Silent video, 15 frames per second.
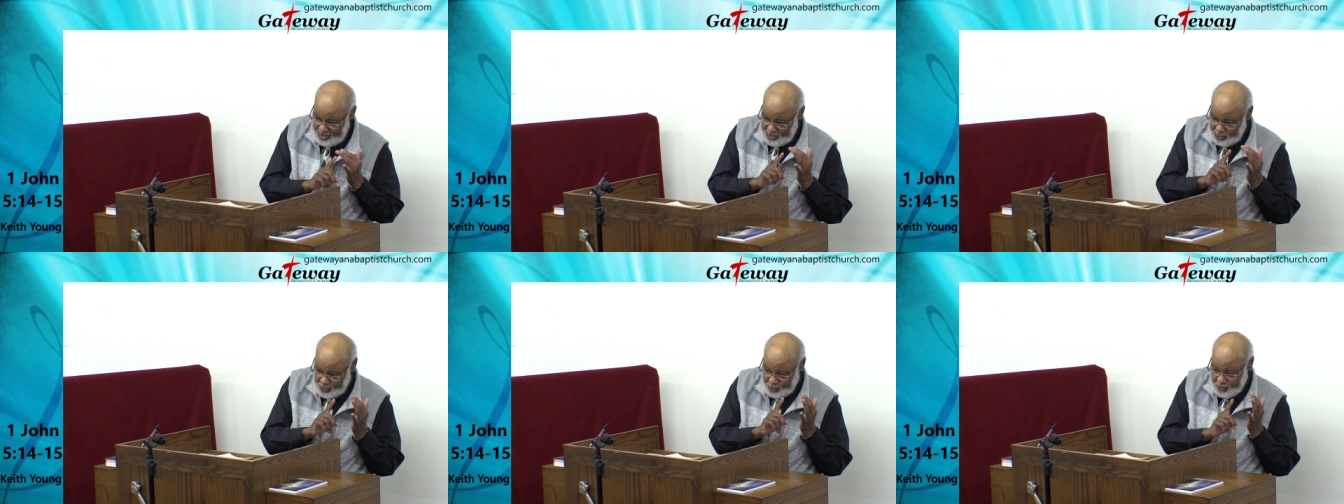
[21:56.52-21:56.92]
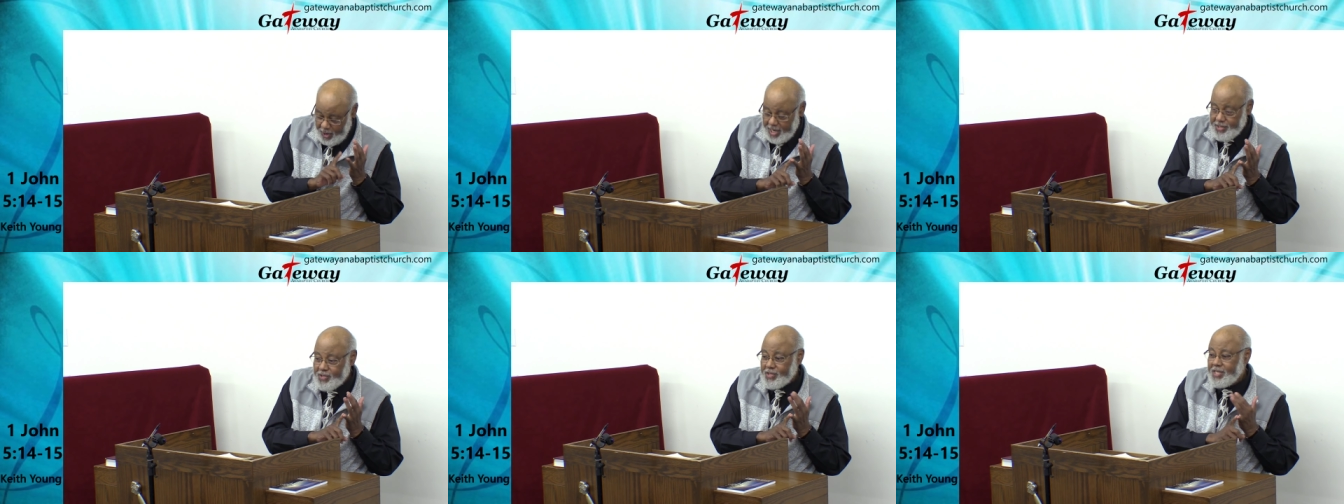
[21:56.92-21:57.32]
to
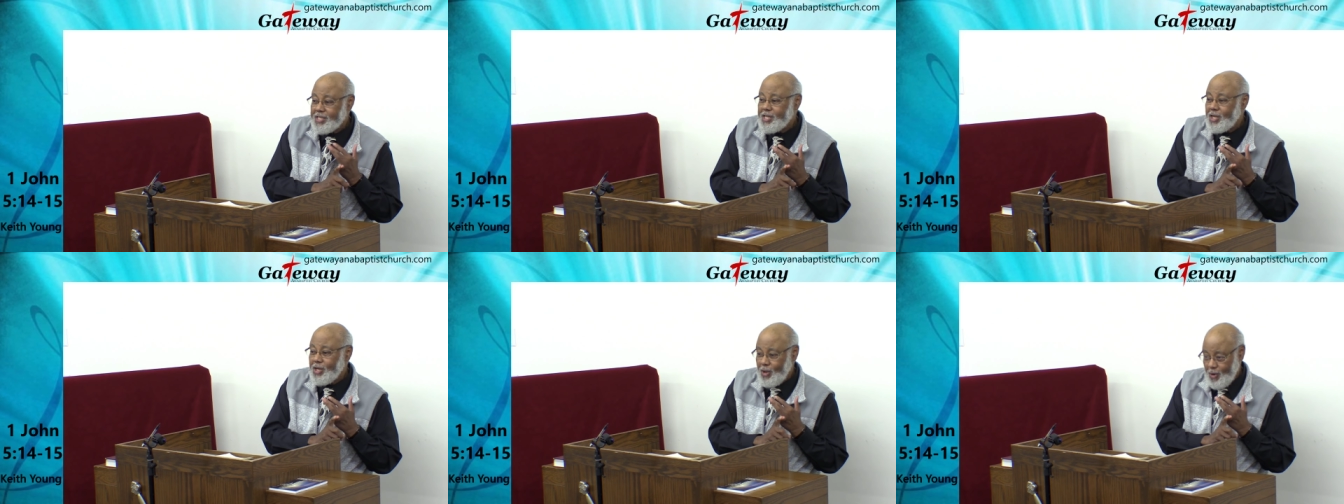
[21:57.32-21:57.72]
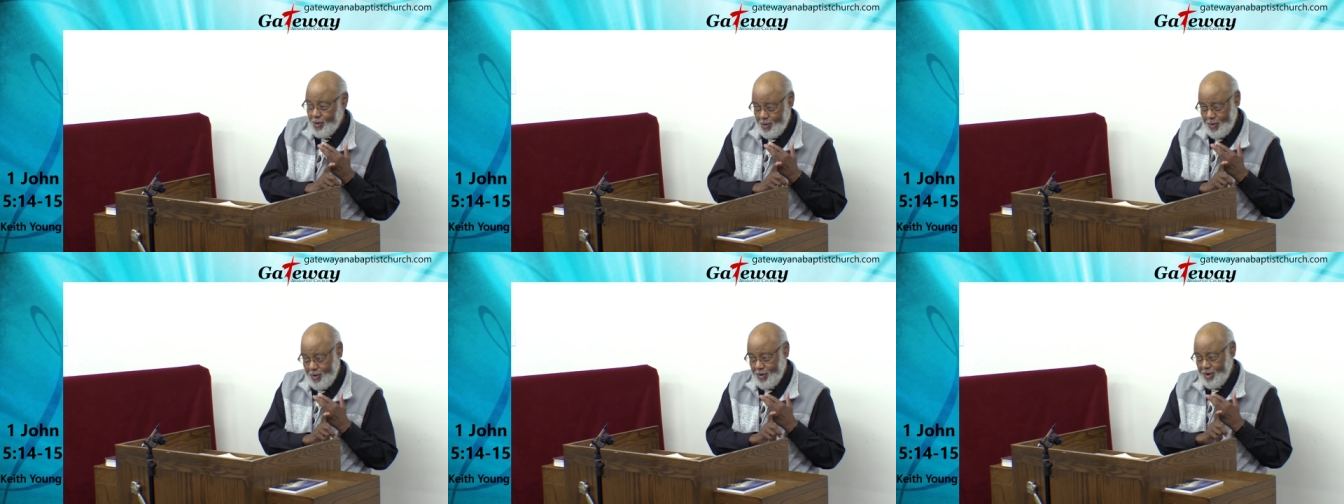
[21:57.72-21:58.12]
trust in the
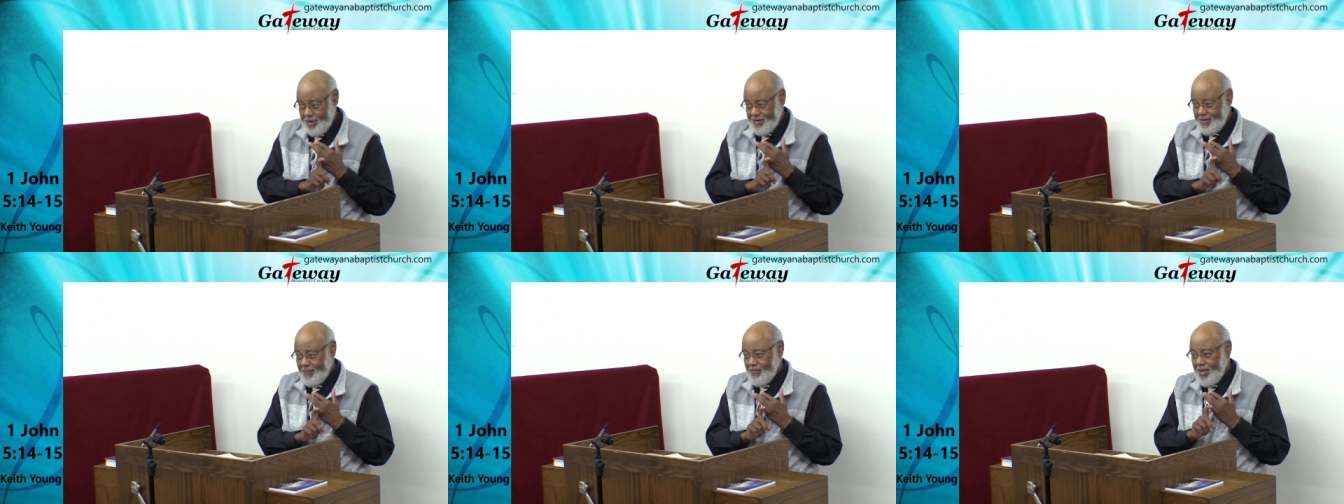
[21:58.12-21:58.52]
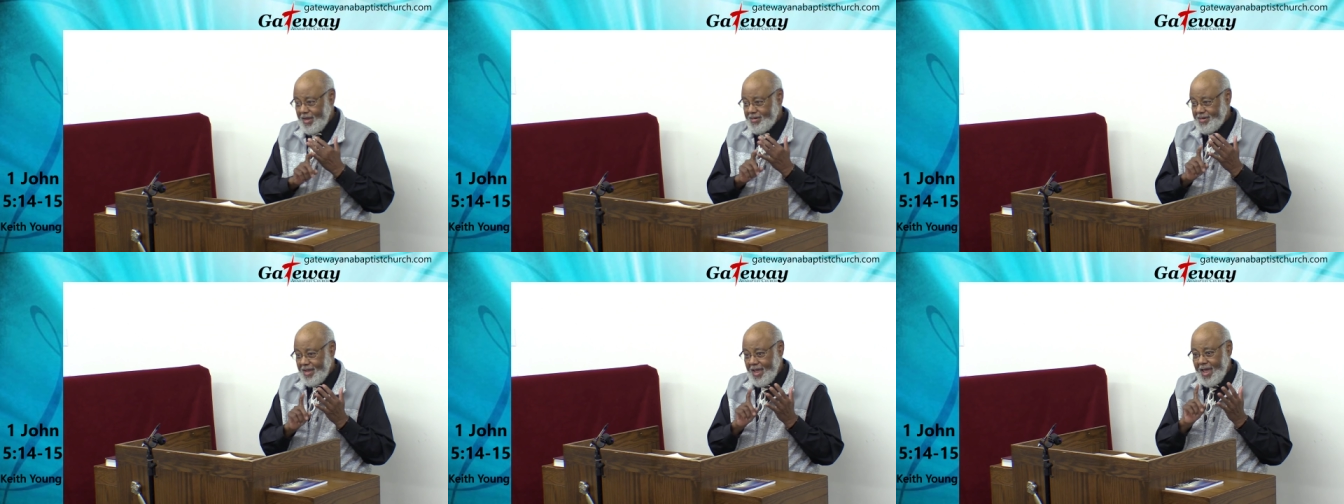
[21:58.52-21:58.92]
Lord
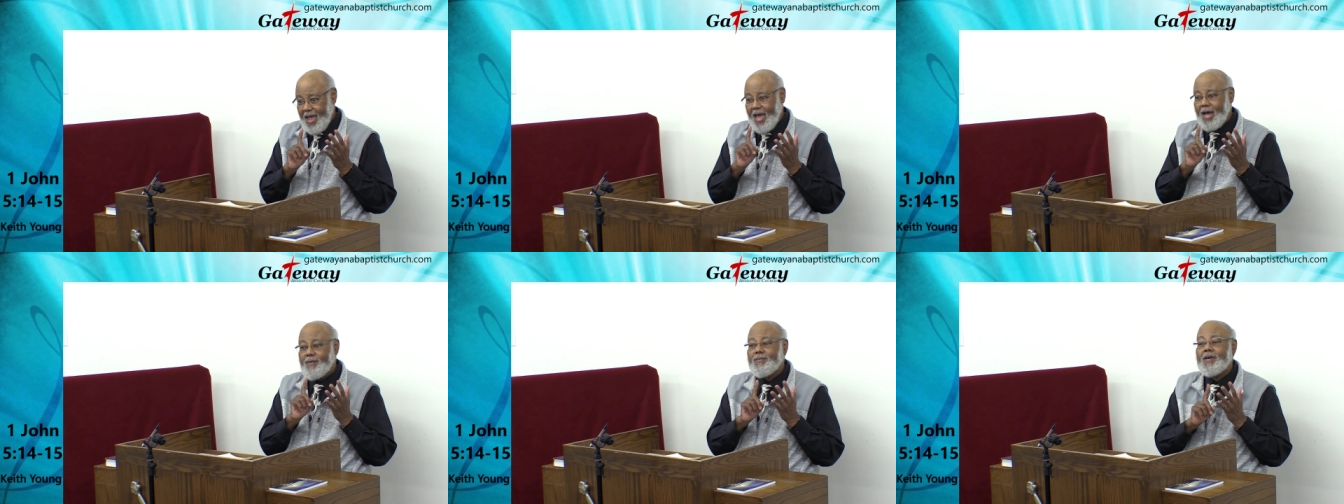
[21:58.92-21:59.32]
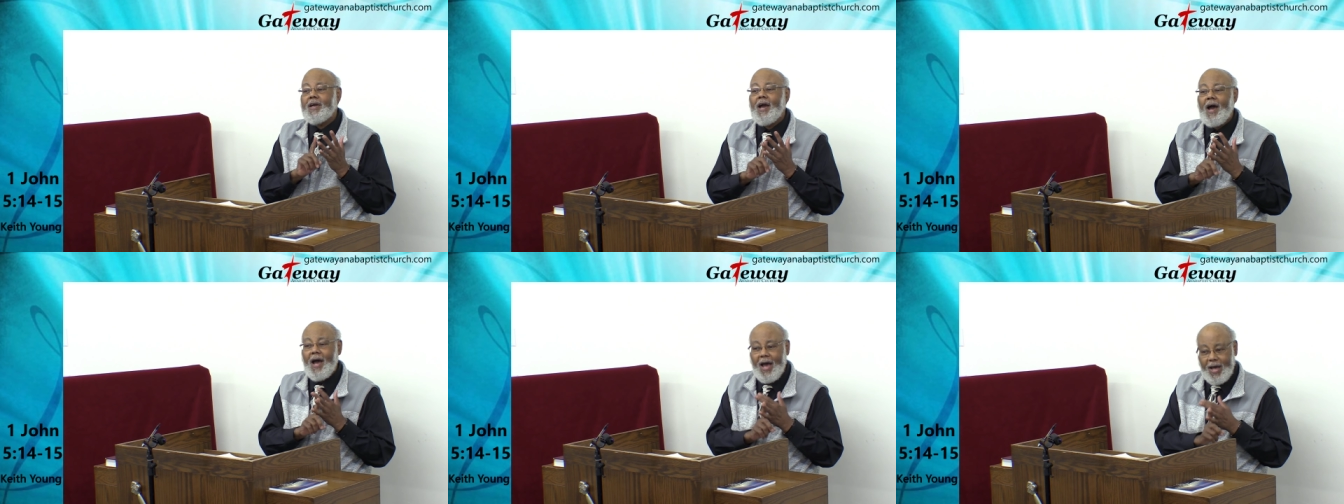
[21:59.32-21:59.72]
than to have
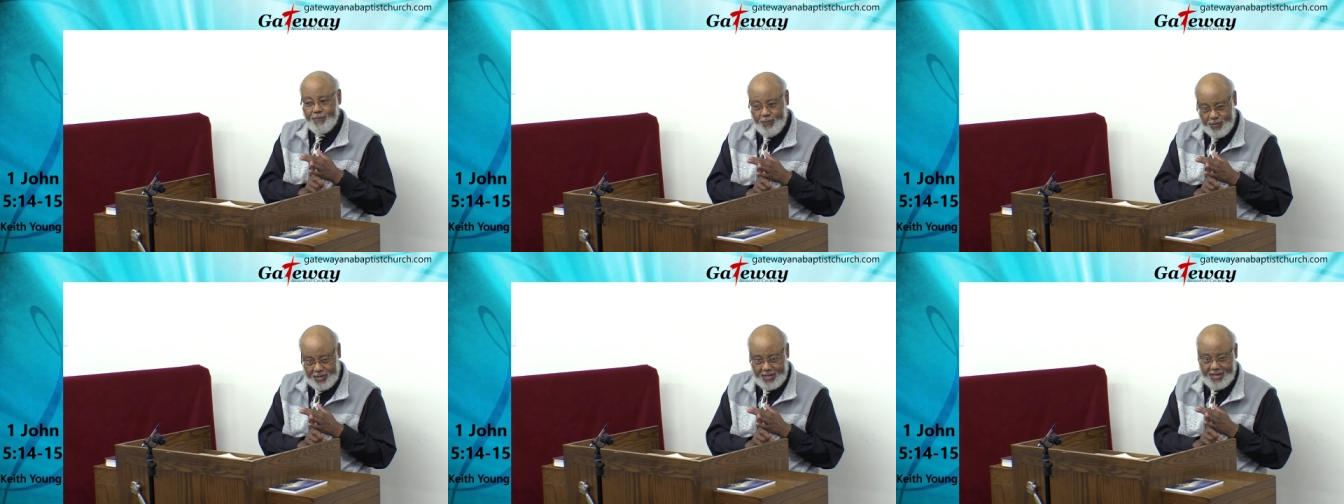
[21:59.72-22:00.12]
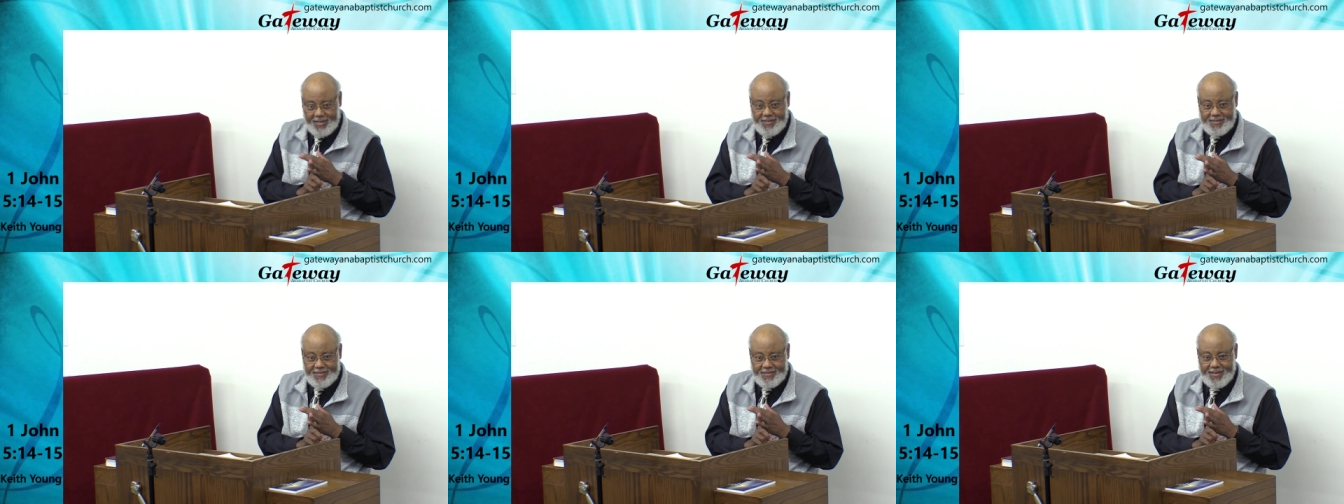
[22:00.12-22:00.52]

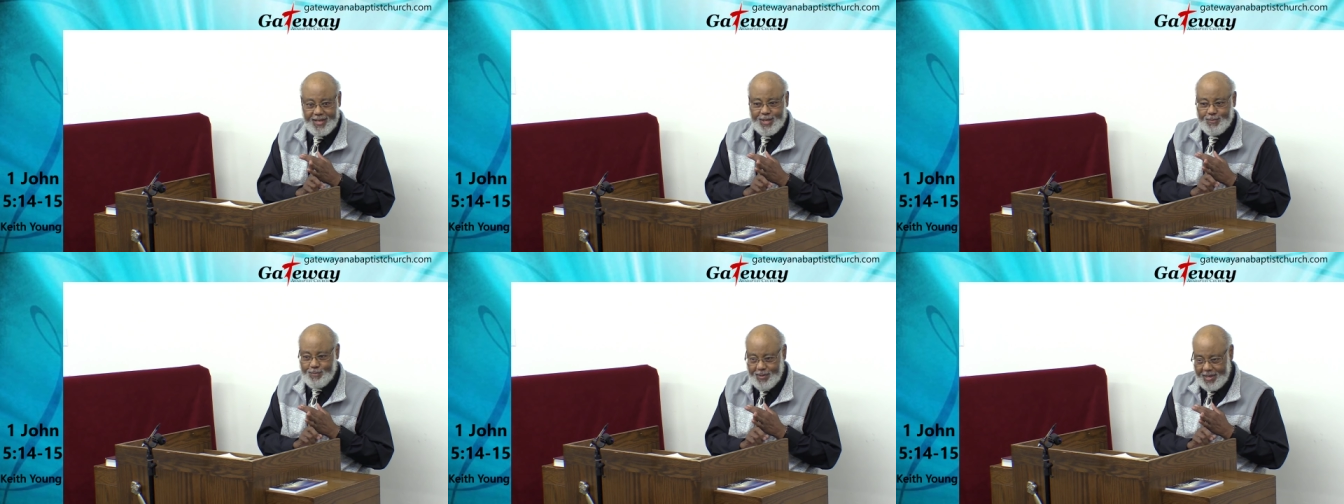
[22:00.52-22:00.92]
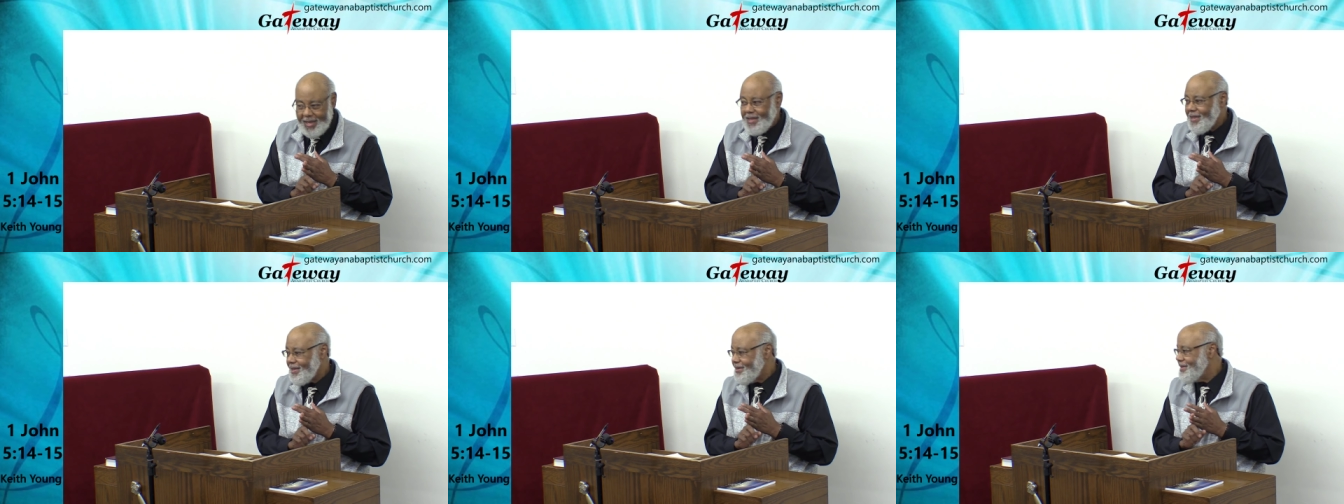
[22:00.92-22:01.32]
confidence in
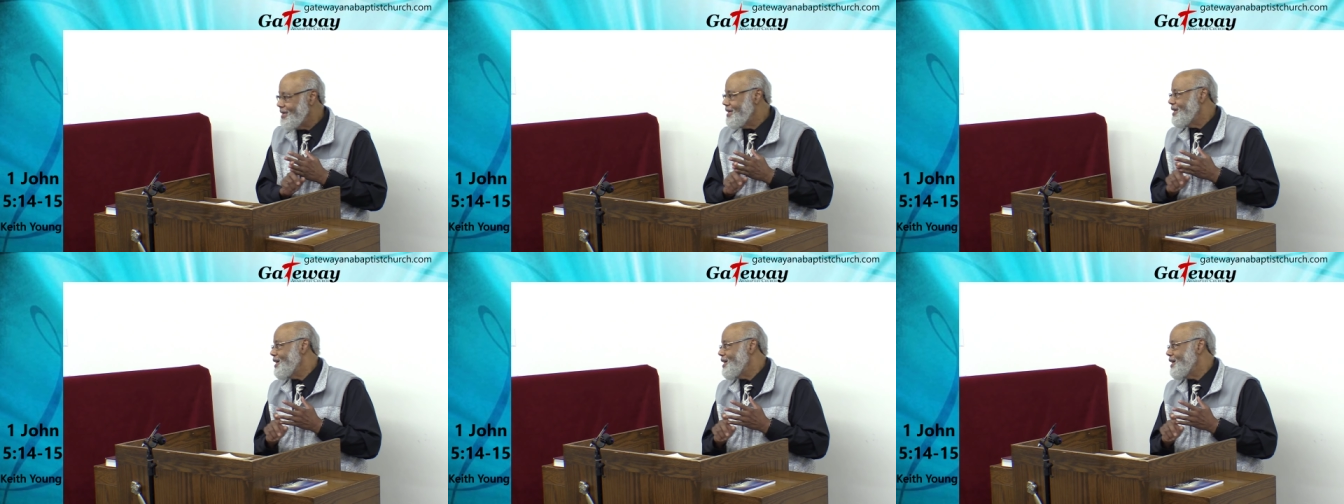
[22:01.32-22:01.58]
men.